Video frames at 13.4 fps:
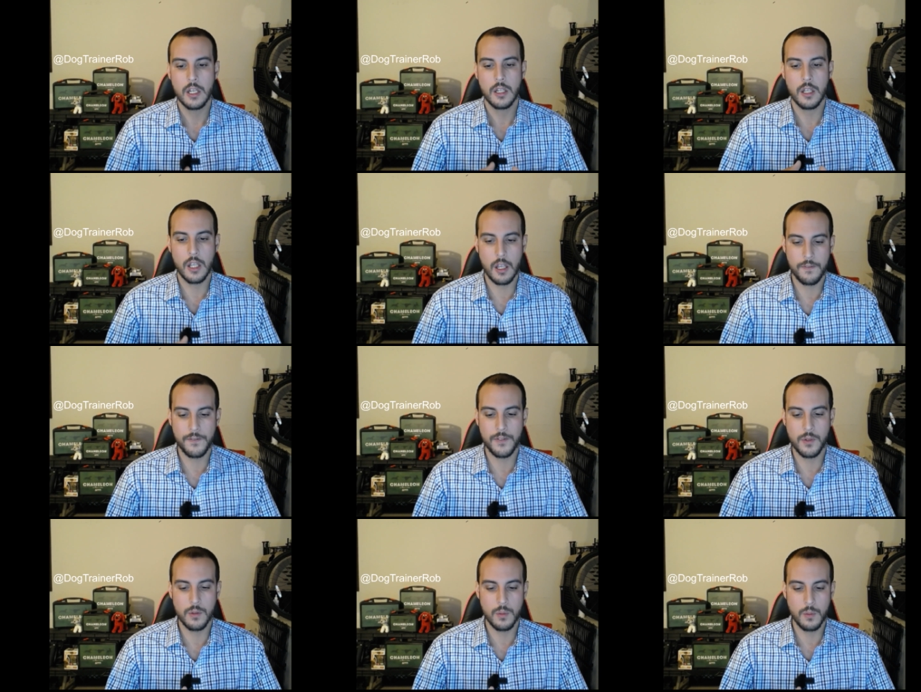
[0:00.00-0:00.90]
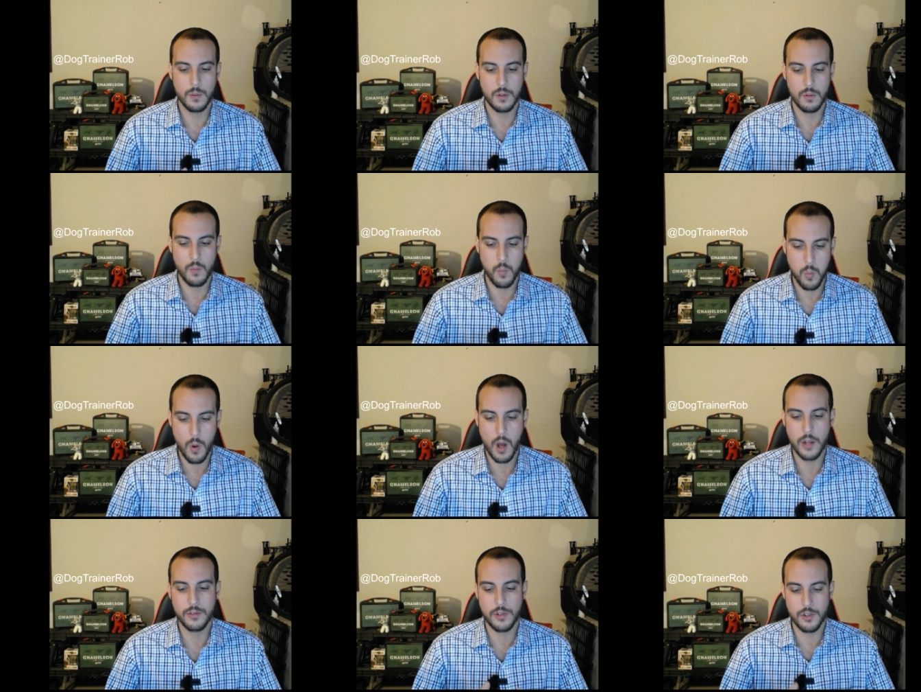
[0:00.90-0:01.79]
If you
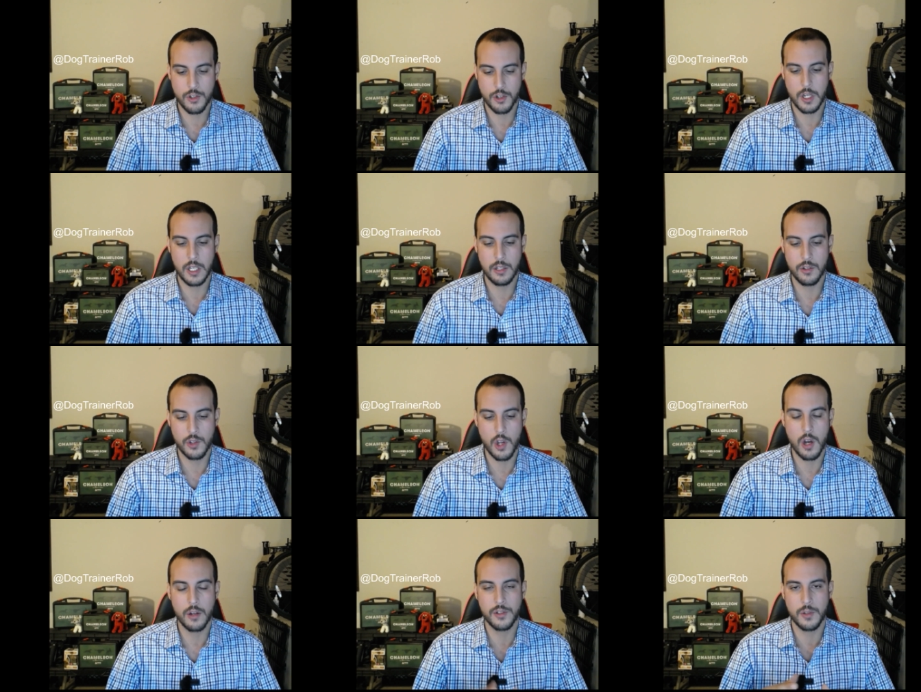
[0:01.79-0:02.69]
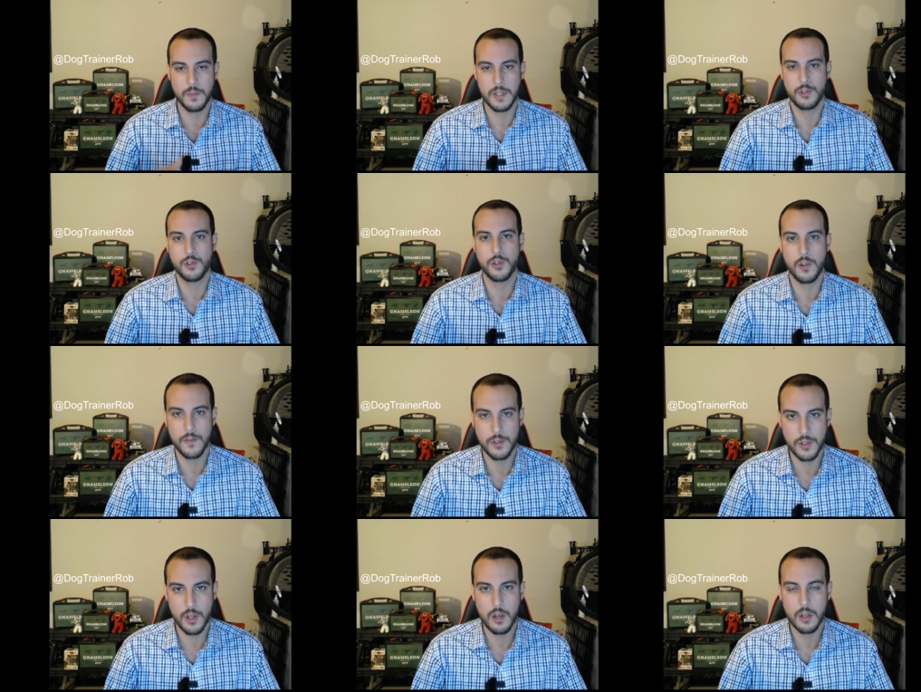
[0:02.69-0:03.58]
want to train your dog to be a
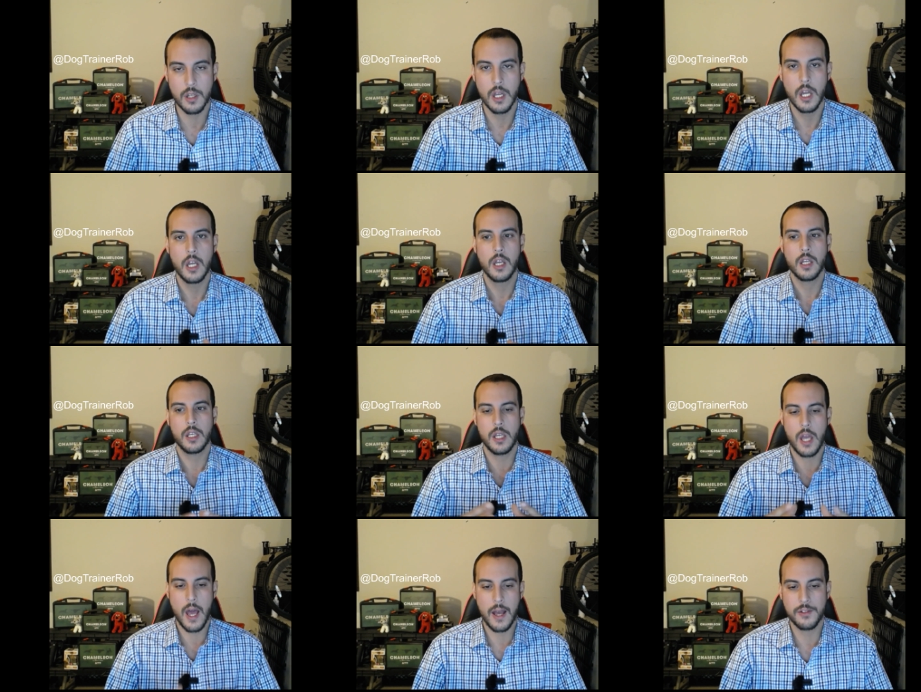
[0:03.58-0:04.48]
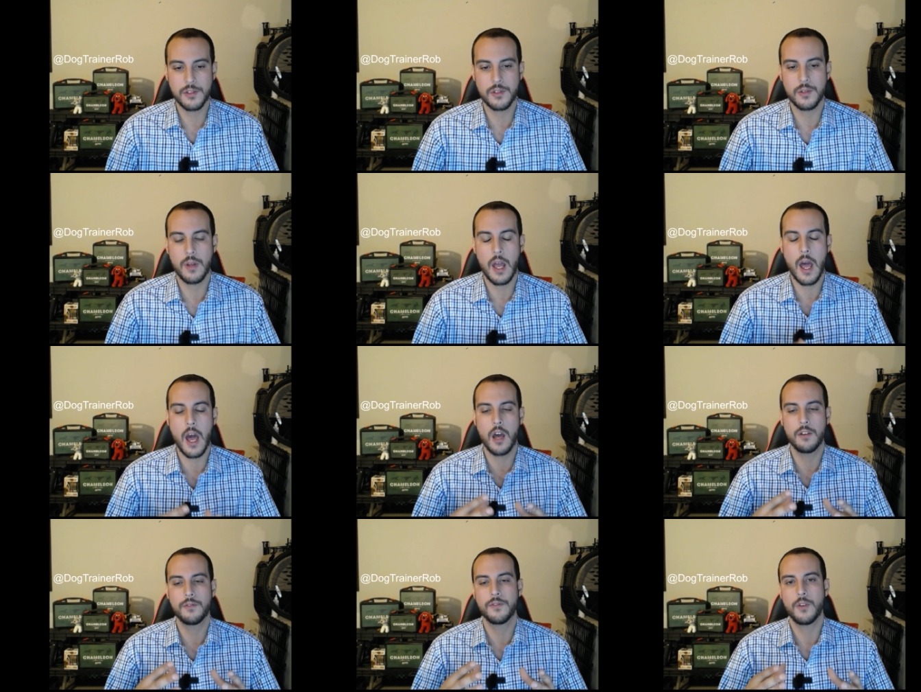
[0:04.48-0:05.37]
service dog, he has to
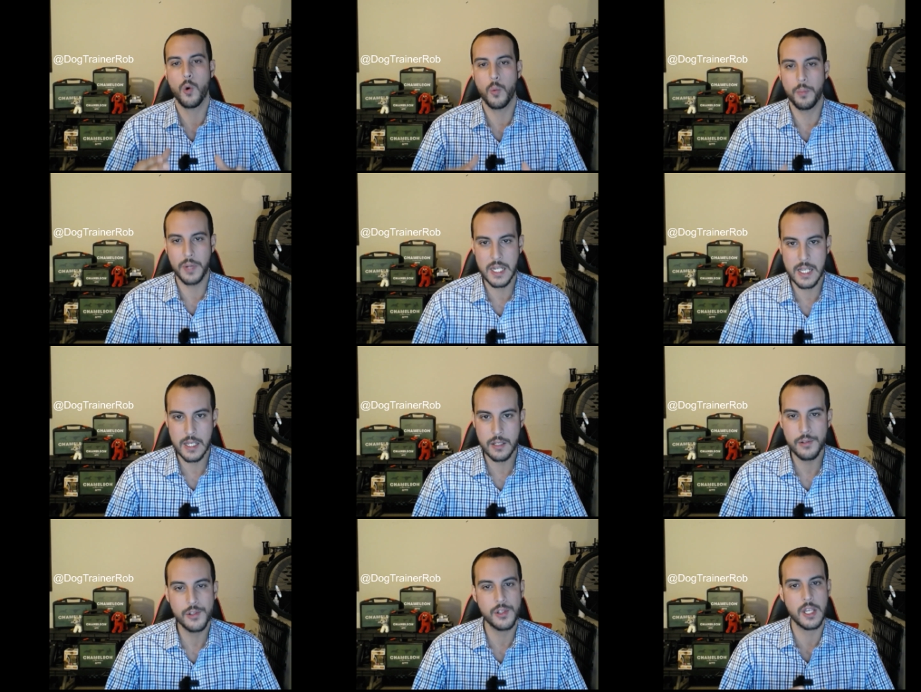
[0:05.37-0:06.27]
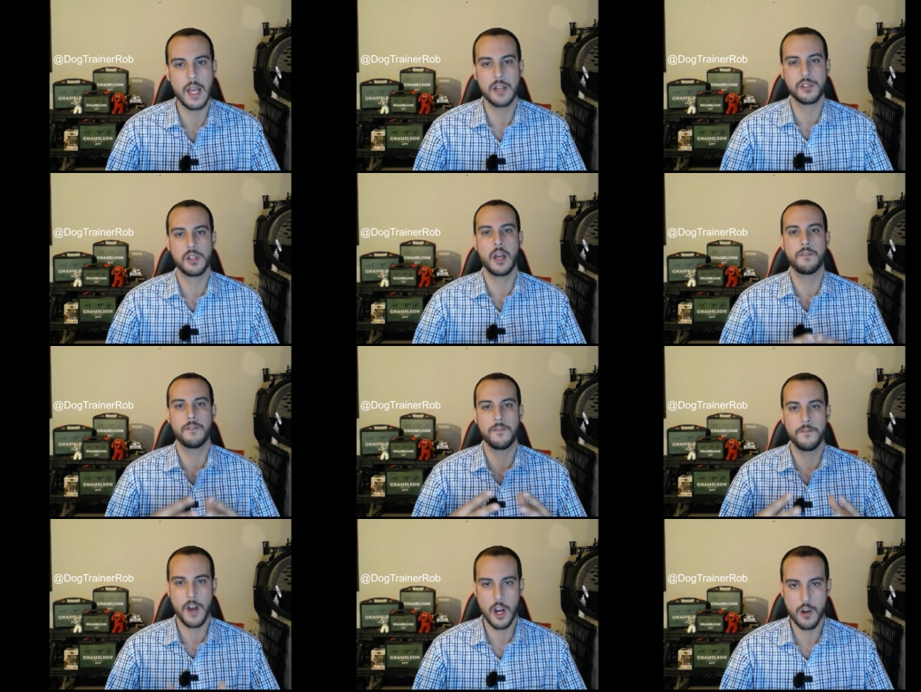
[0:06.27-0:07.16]
have obedience, he has to have
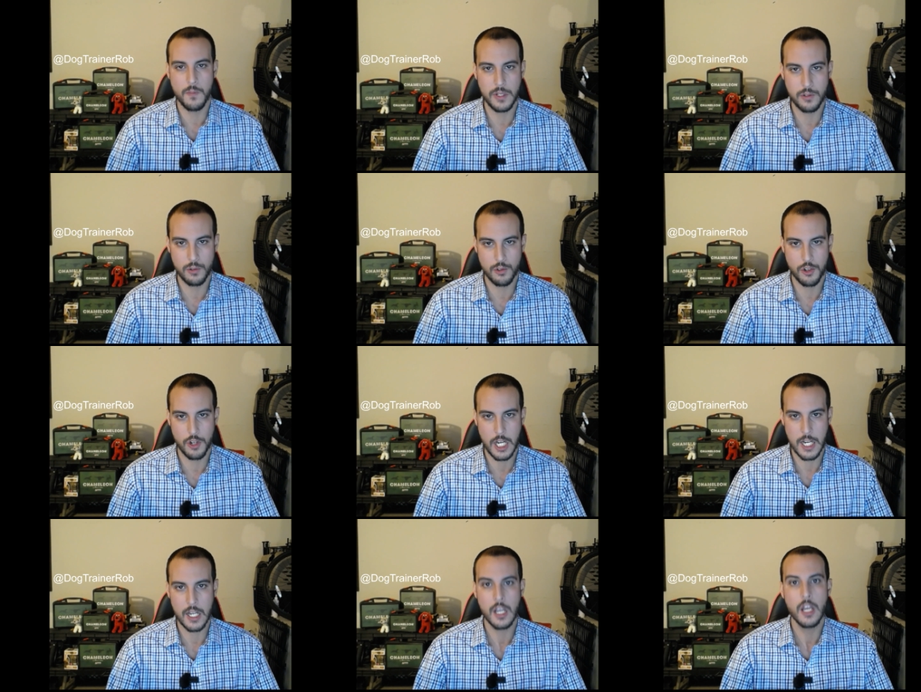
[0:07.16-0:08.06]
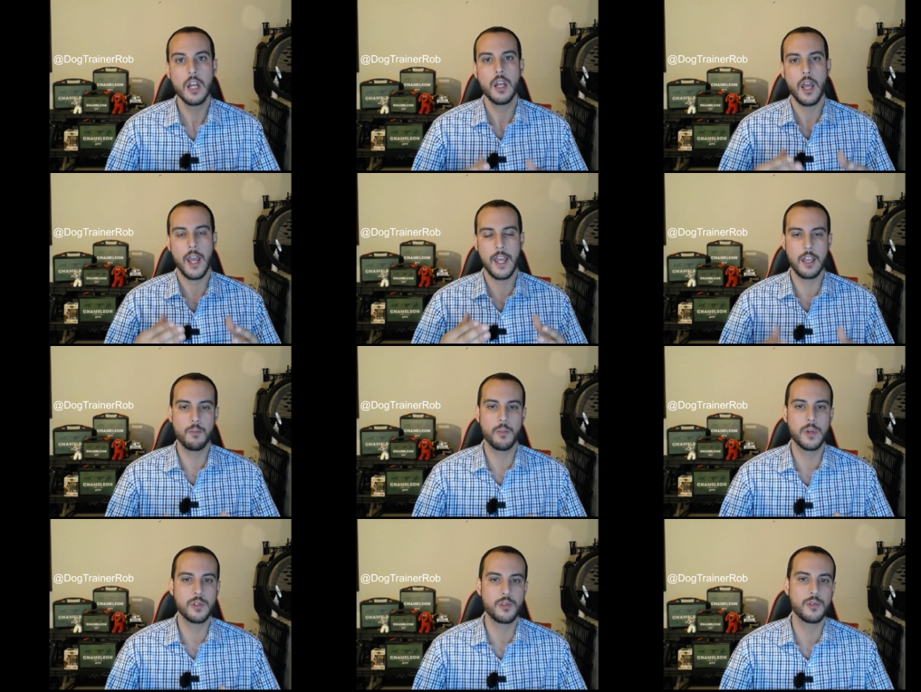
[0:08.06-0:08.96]
environmental training, and he
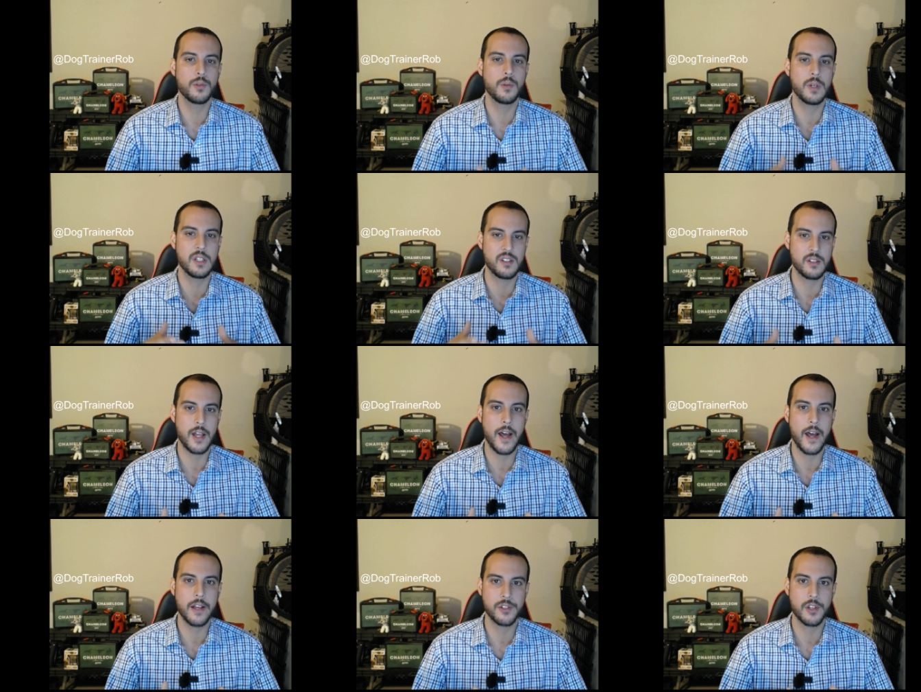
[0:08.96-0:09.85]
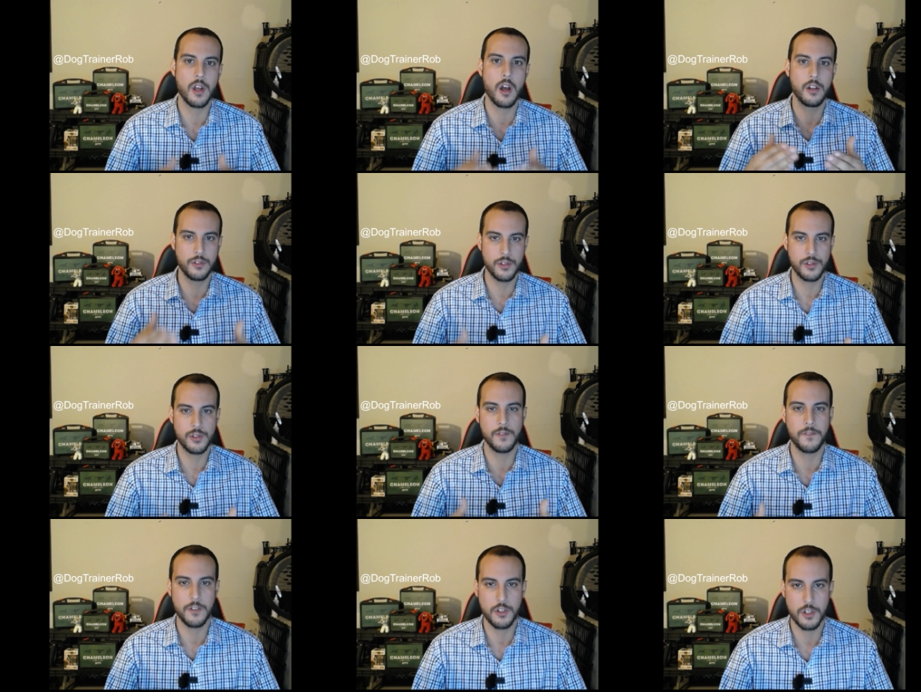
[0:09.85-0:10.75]
must do his task under
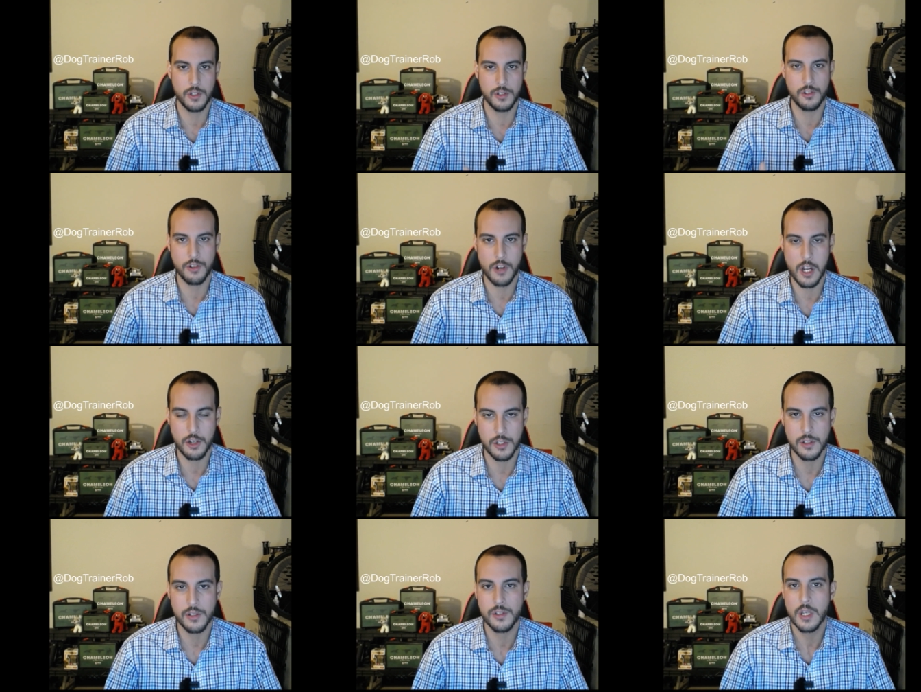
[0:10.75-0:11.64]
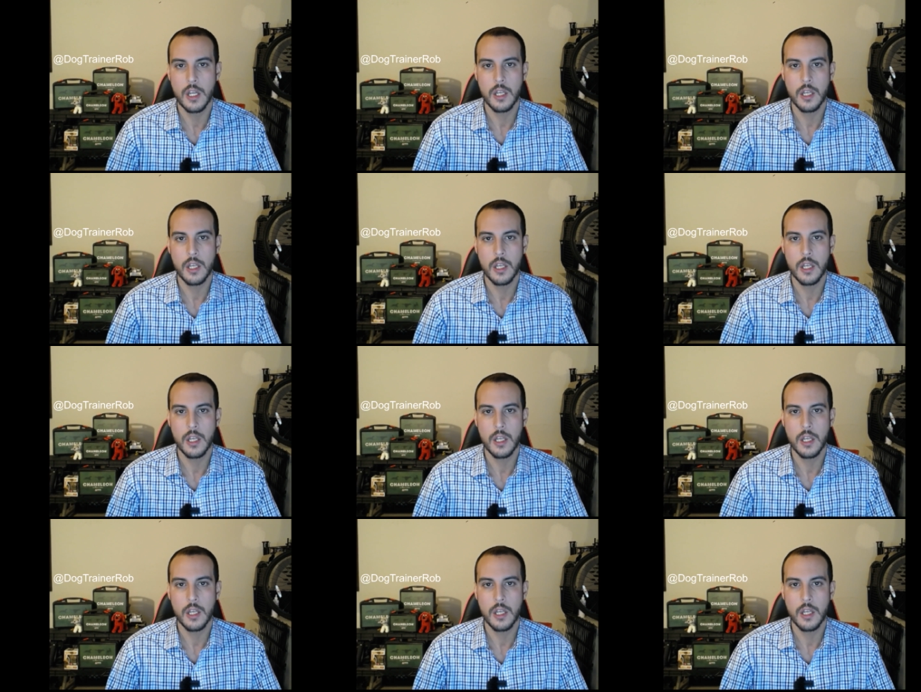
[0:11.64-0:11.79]
sufficient distractions.